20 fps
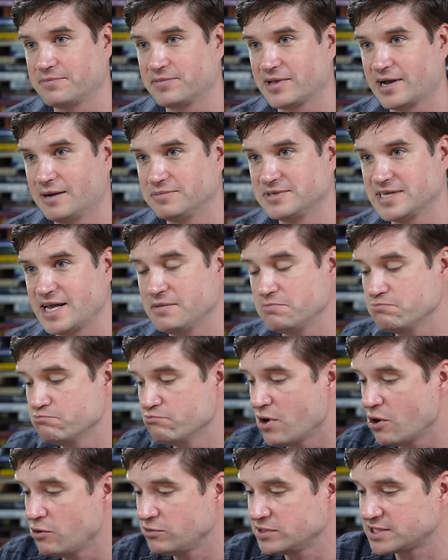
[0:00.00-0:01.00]
laptops. And
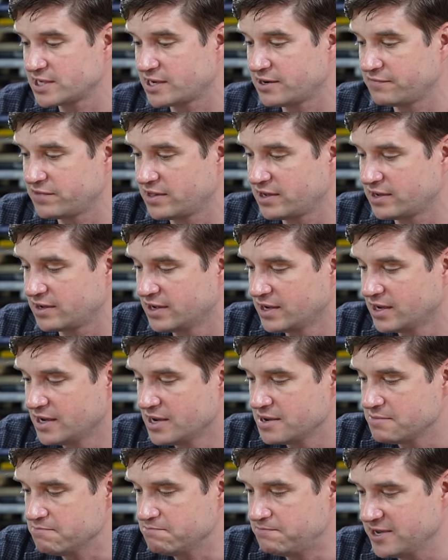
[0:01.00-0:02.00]
most of the
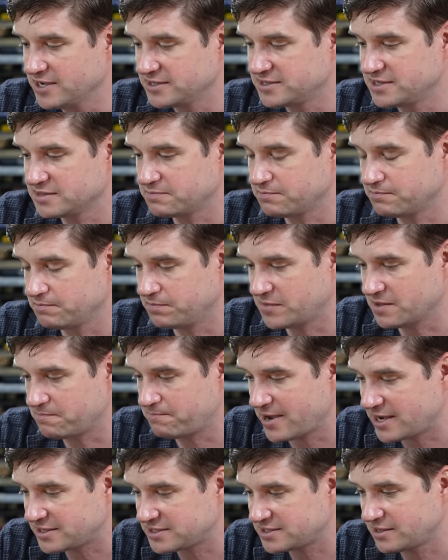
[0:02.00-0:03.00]
business the
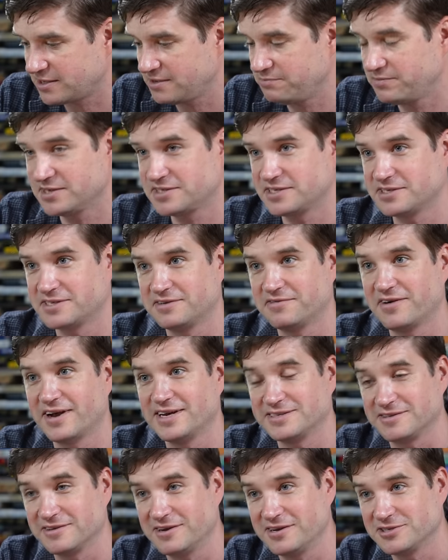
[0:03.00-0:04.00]
best-selling business
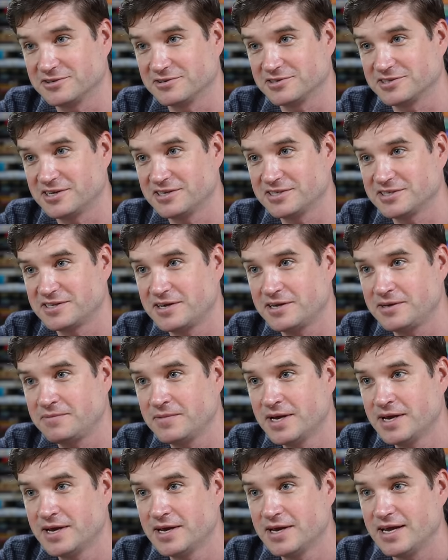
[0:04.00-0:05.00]
advice literature since then
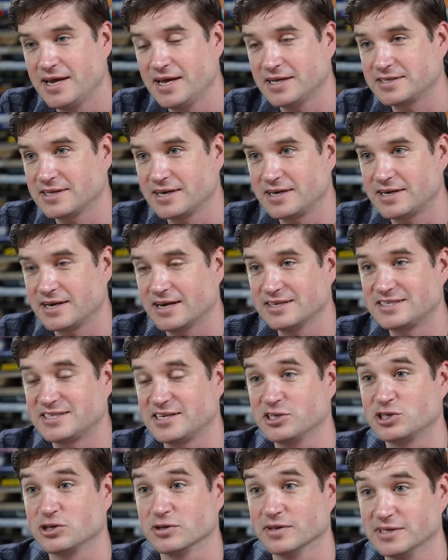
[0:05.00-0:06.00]
it's like
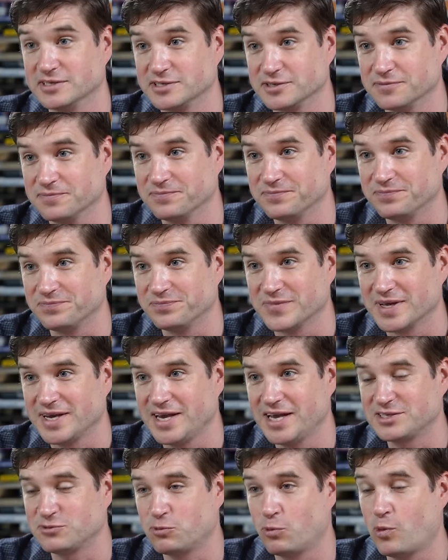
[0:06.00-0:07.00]
essentialism. Yeah.
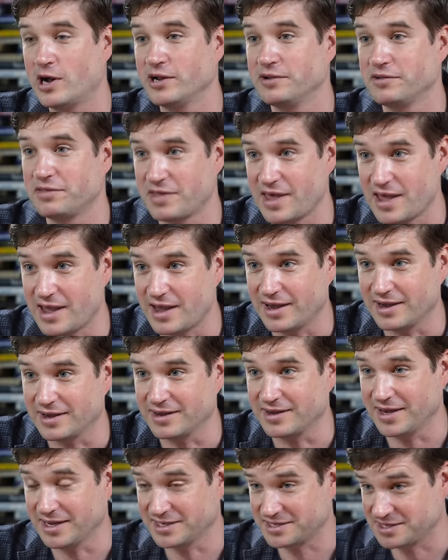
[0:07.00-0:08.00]
It's one
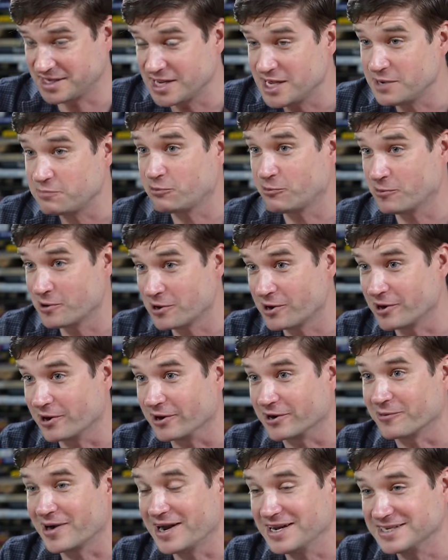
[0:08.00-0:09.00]
thing. It's yeah. deep
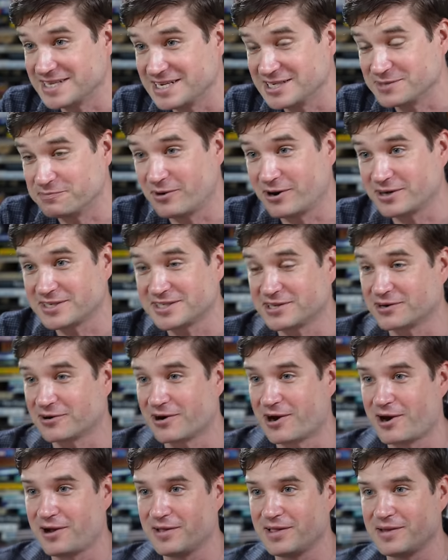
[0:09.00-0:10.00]
work, right? it's these books that are
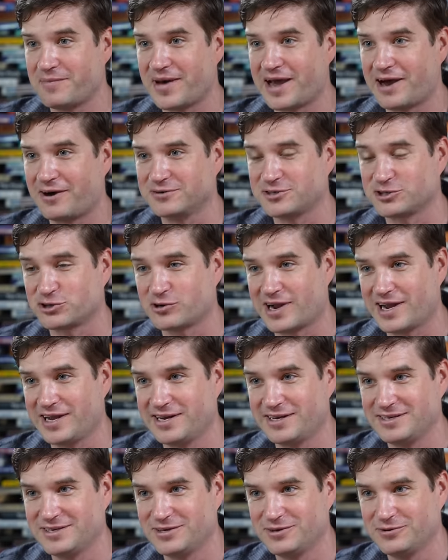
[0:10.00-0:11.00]
all about
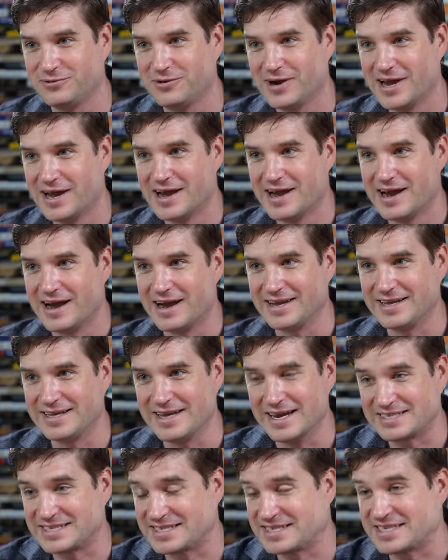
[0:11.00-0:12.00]
trying to go back,
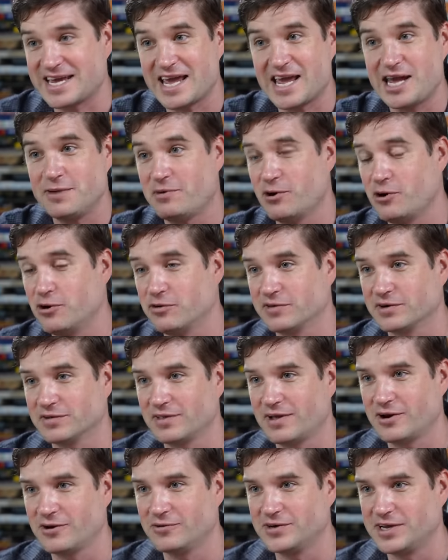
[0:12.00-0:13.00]
escape
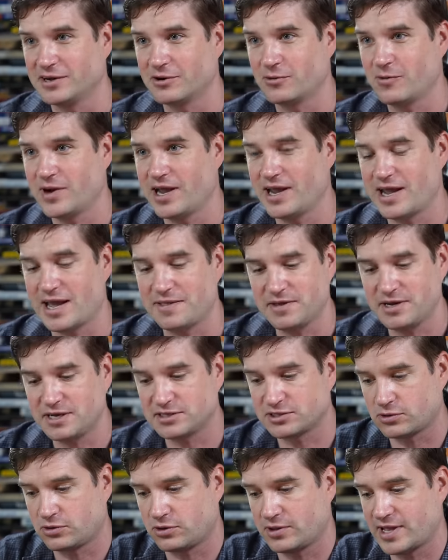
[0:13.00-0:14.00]
overload, yeah. get away. And then it's
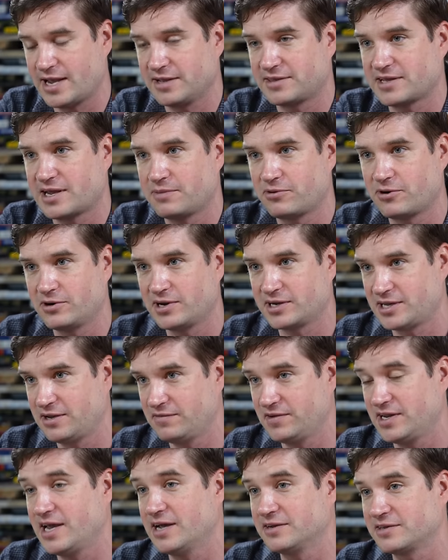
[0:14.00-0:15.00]
the whole anti
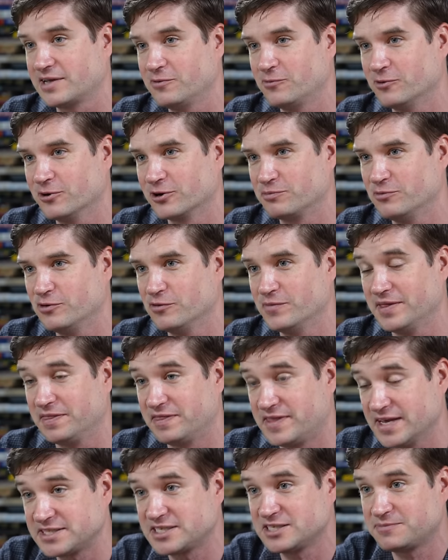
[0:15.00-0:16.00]
productivity, anti work movement.
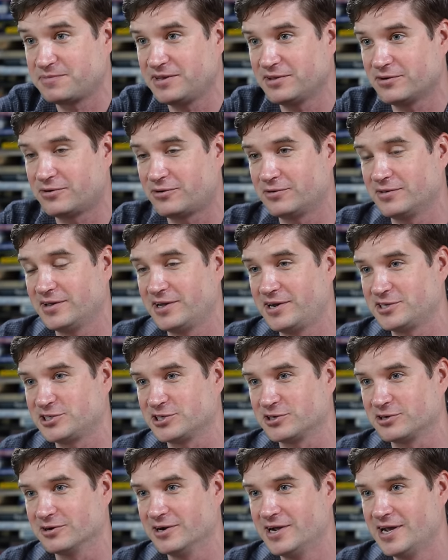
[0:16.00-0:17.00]
This yeah. has been the whole
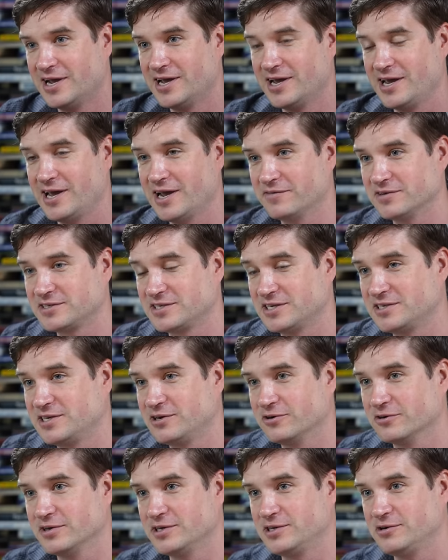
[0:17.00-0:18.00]
literature ever since the
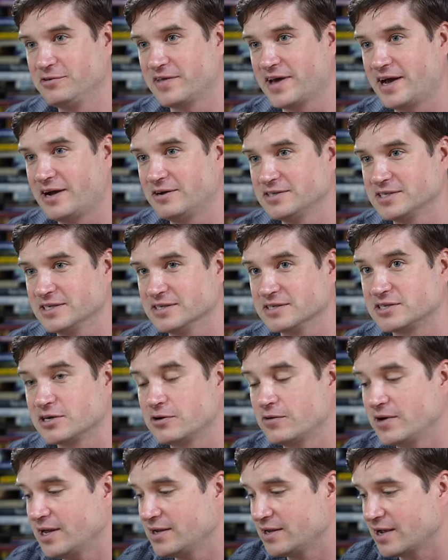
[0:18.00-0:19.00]
early 2000s.
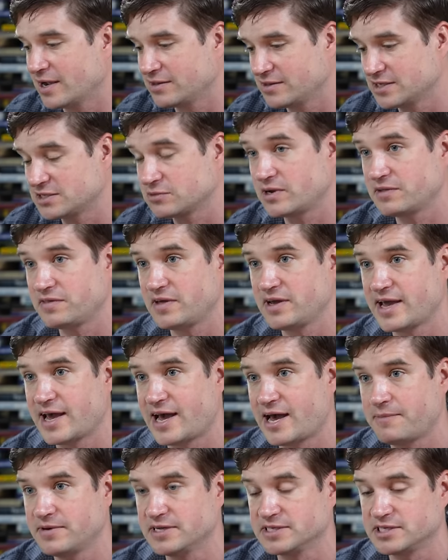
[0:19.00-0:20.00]
So it, I, this is what I think
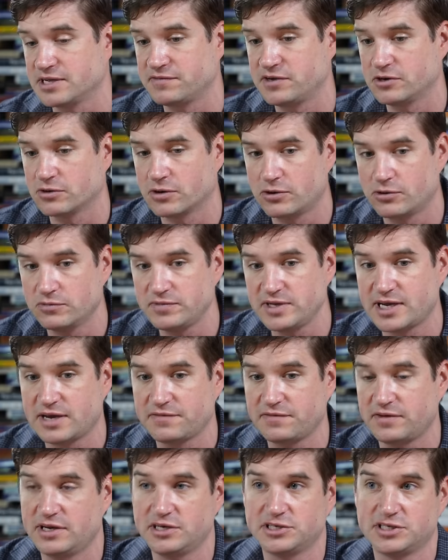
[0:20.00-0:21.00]
happens. If your only
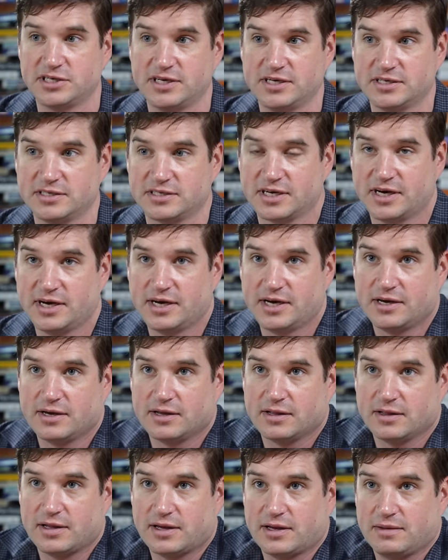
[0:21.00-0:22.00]
definition is
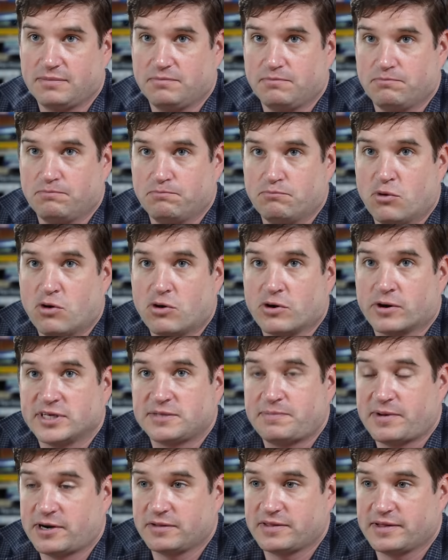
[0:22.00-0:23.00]
more is
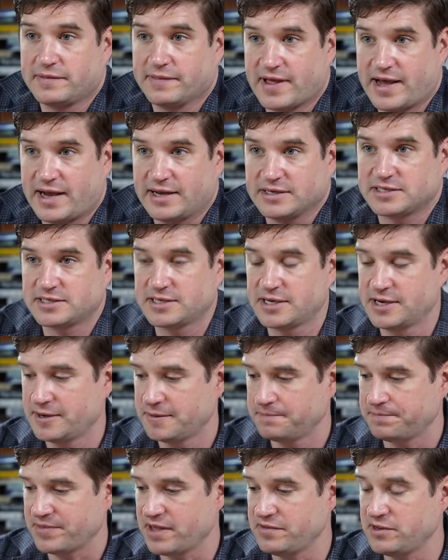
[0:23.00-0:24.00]
better than less,
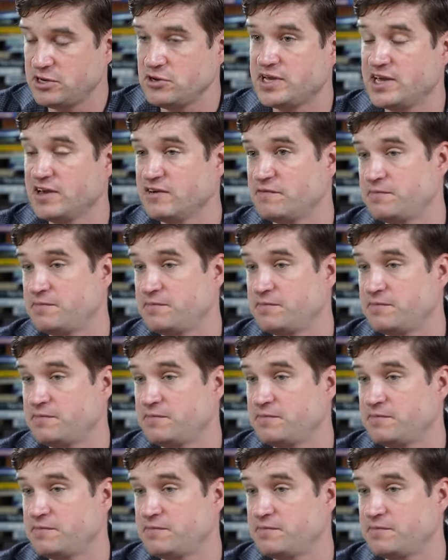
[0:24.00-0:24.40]
and then you give